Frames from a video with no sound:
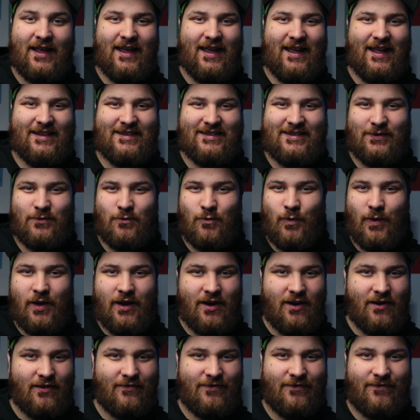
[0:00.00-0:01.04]
It's a
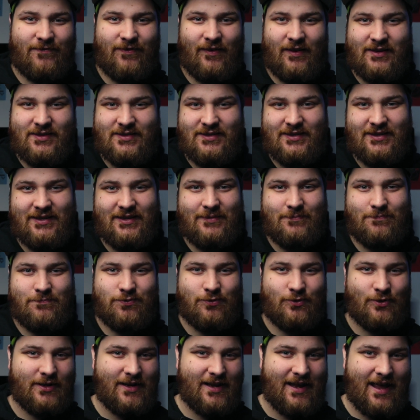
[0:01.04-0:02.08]
weird, fuzzy,
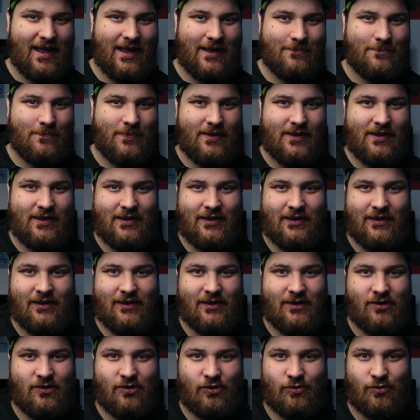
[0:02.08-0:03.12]

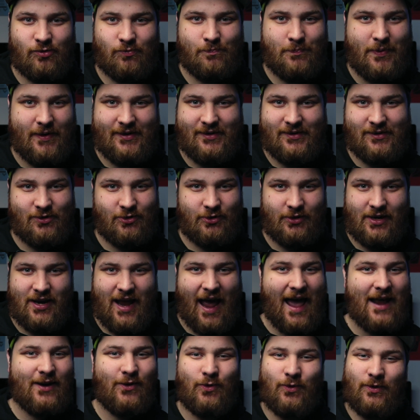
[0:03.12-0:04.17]
preampy,
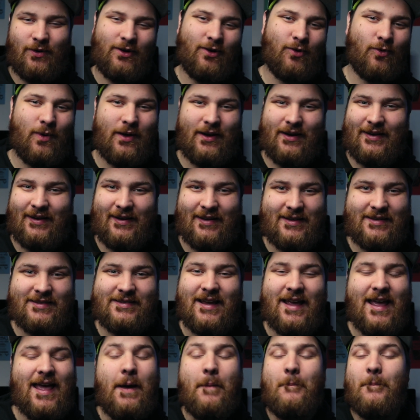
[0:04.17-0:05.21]
I don't know what it is,
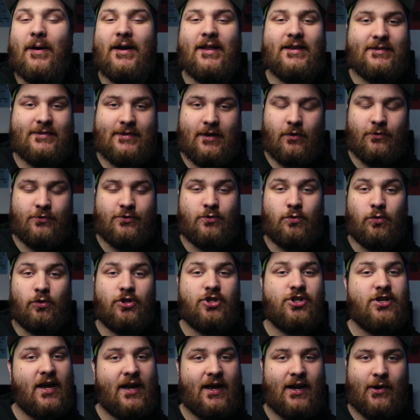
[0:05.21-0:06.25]
but it sounds cool.
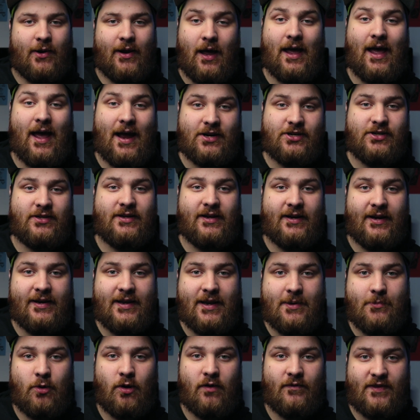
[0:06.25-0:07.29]
Check it out. I actually did a
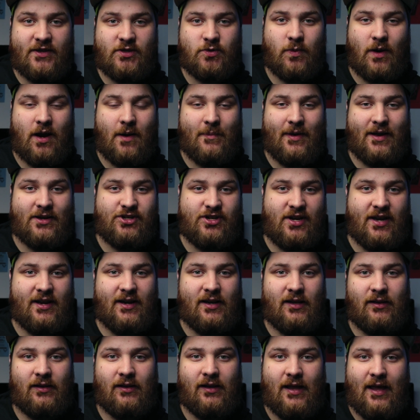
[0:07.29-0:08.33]
demo of this one on my
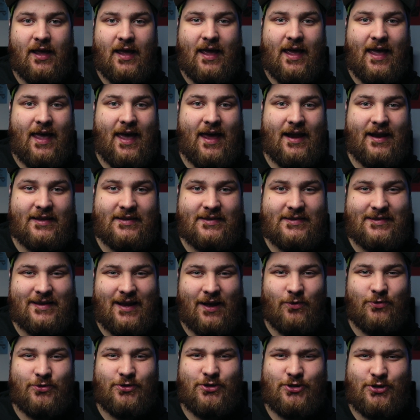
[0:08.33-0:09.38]
channel, and it
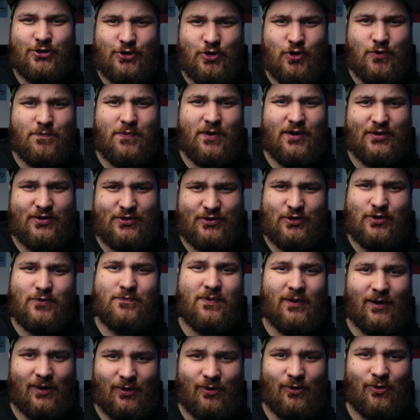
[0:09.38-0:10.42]
sounds super,
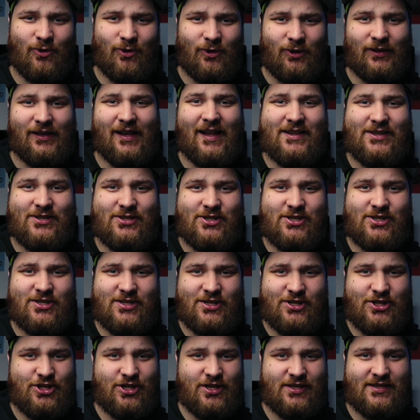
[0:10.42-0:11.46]
super cool.
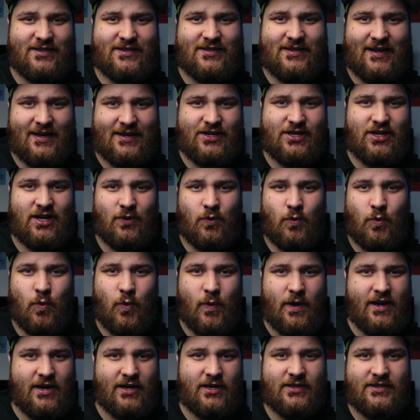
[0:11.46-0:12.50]
It's just such a
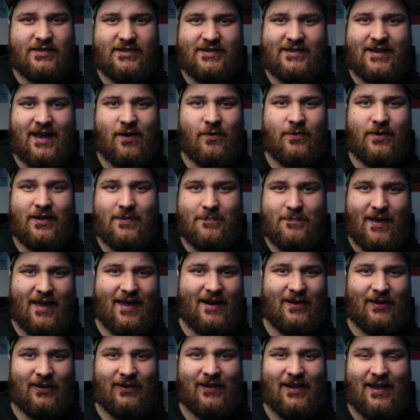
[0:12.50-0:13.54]
weird sounding
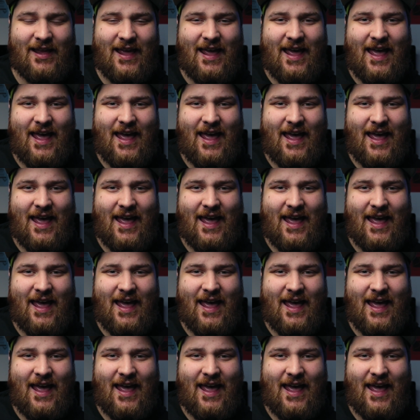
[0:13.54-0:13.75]
pedal.